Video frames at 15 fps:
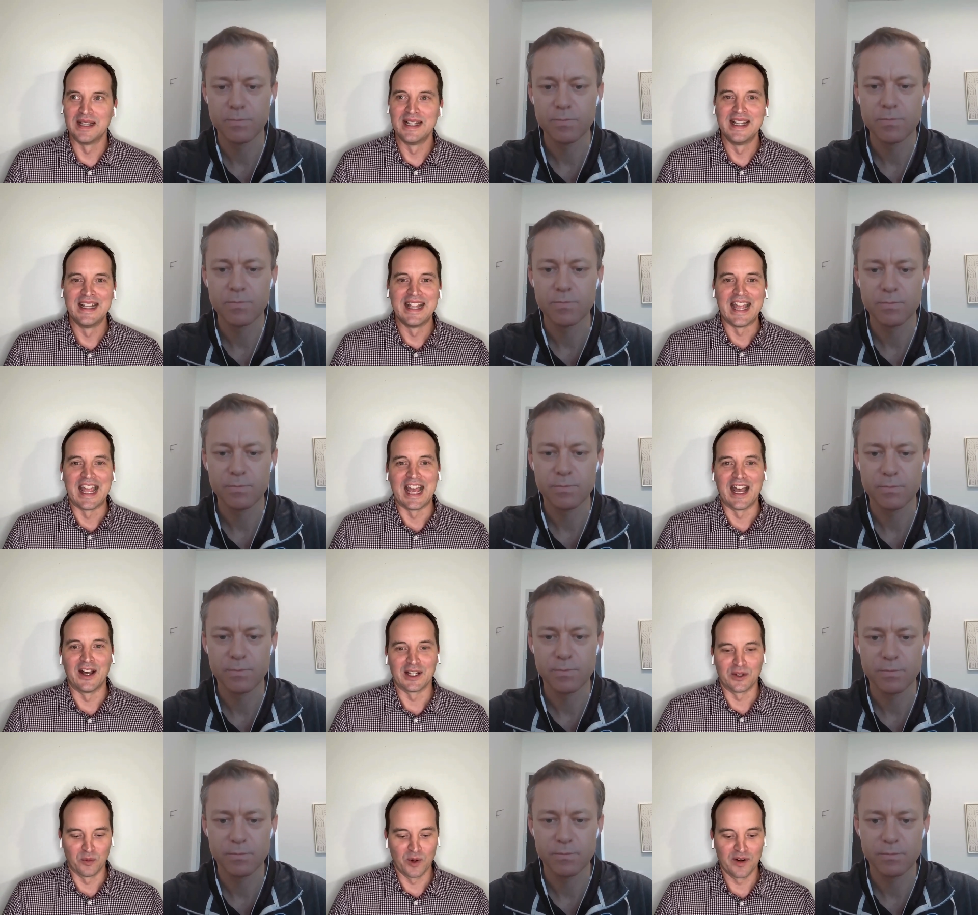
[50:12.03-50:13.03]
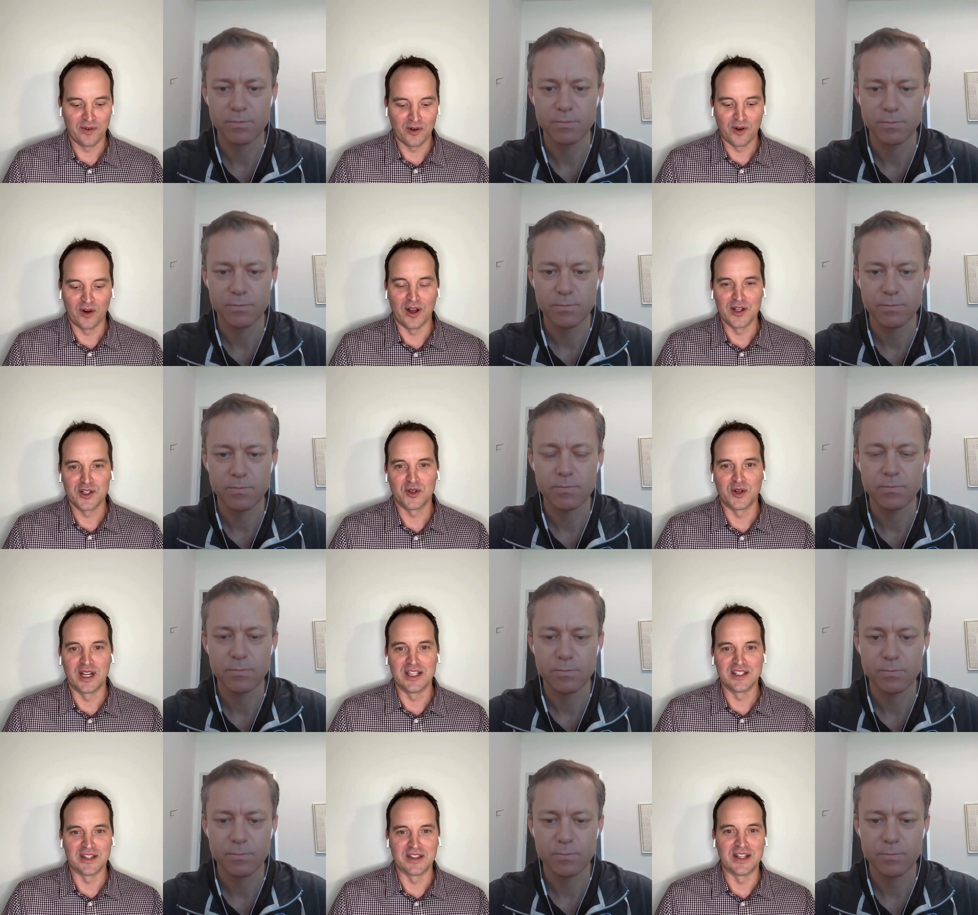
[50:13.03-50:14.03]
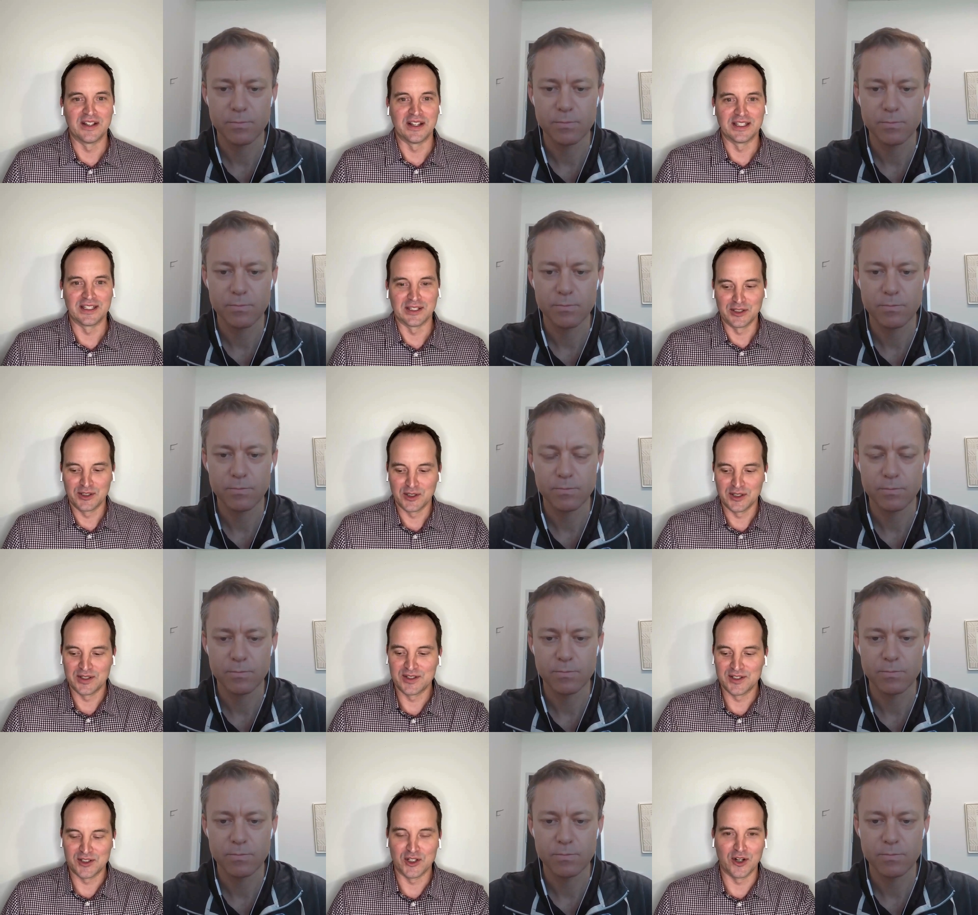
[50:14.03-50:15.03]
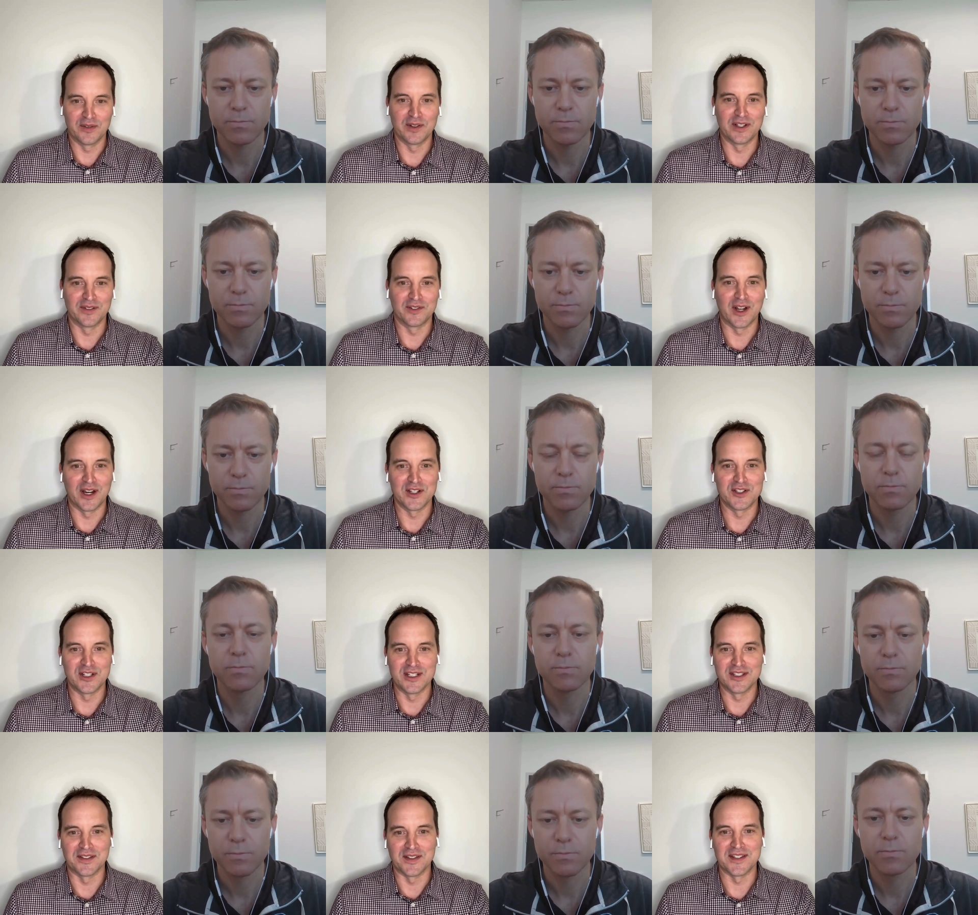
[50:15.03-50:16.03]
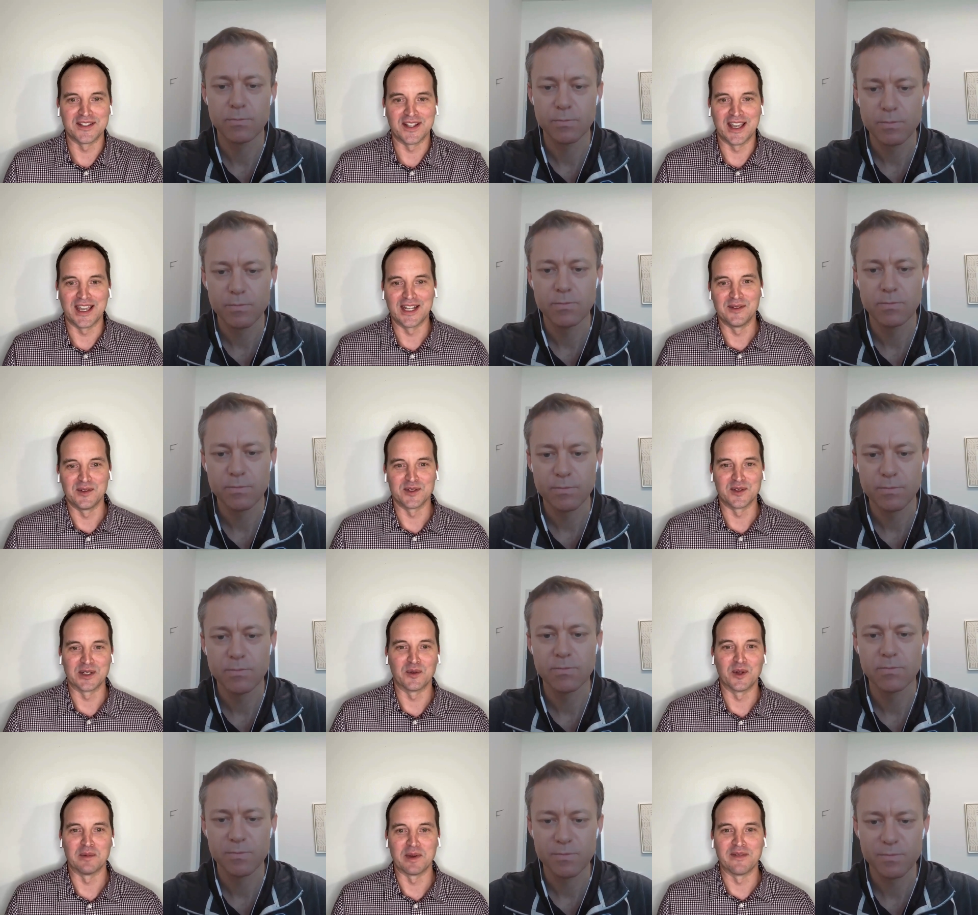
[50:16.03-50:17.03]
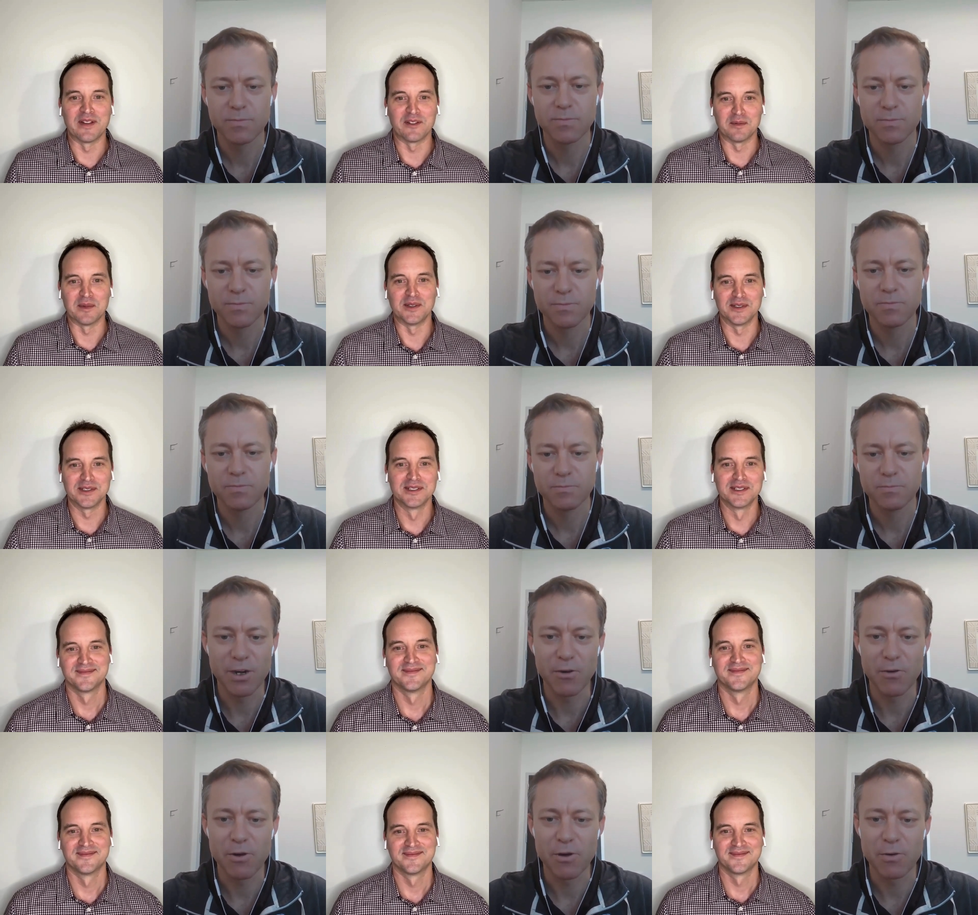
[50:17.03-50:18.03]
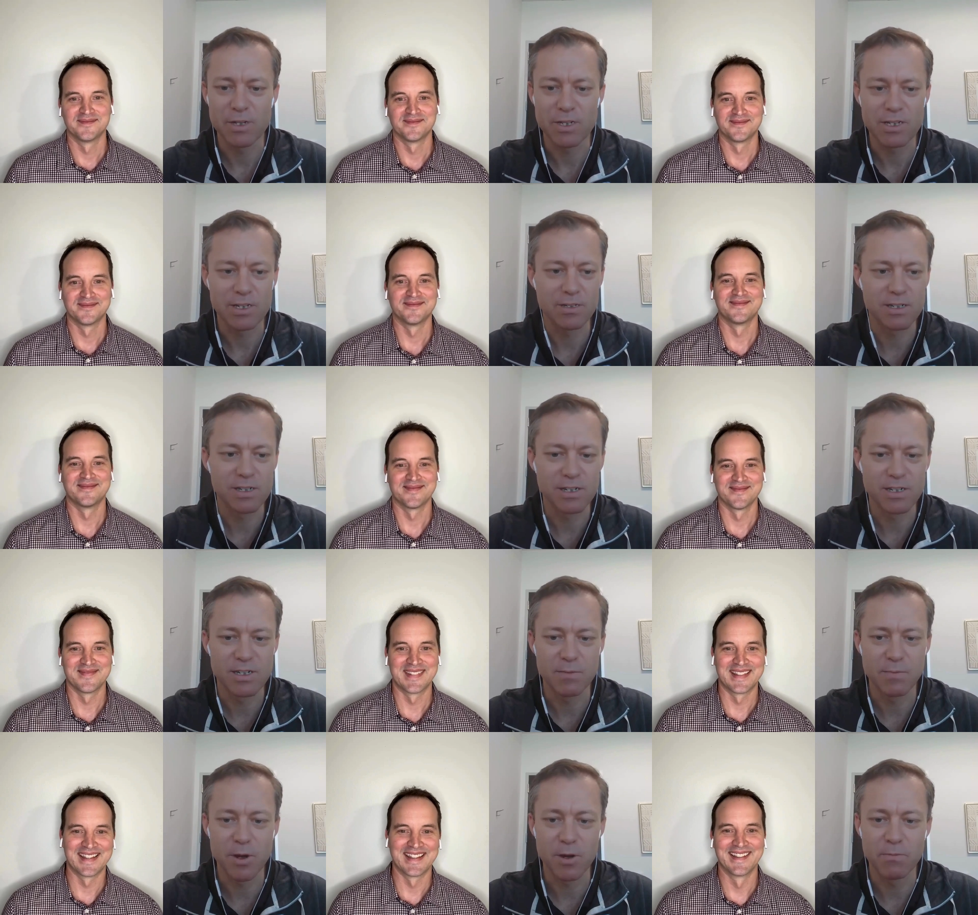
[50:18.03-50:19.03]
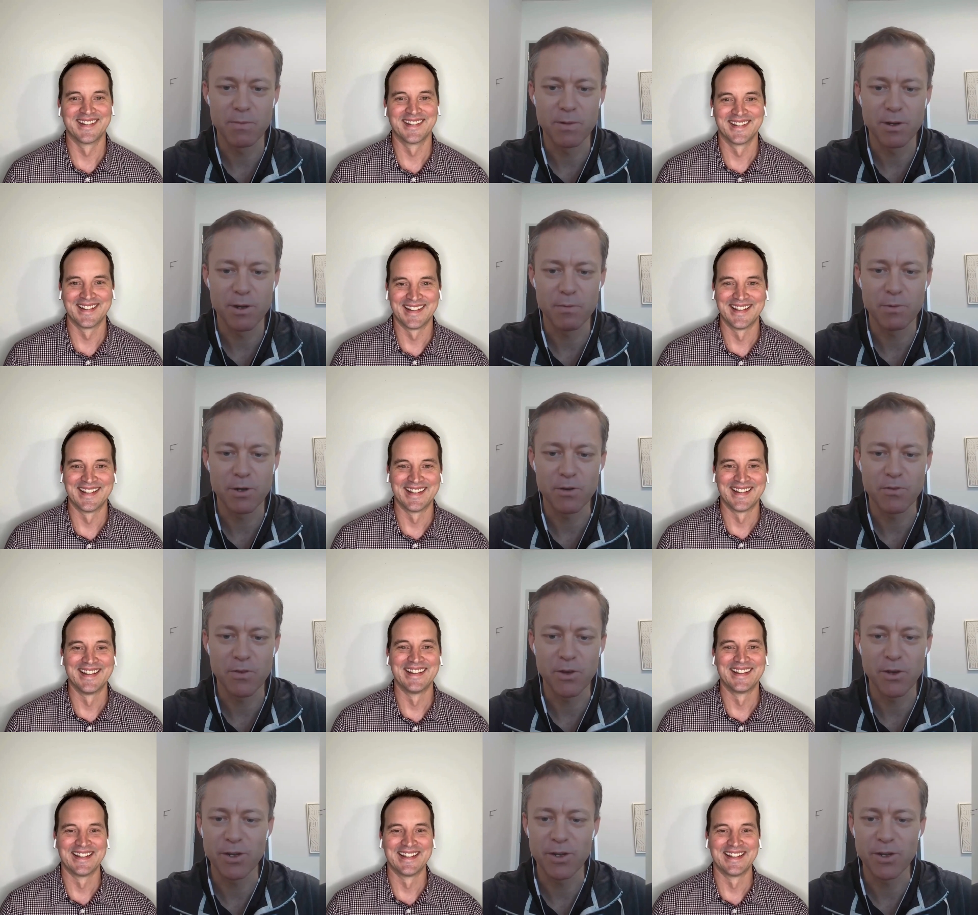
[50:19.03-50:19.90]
Speaker 1: But like one of her entrees, and then like a good serving of cottage cheese on the side is like one of my favorite meals.
Speaker 2: Can't go wrong with some some home home cooked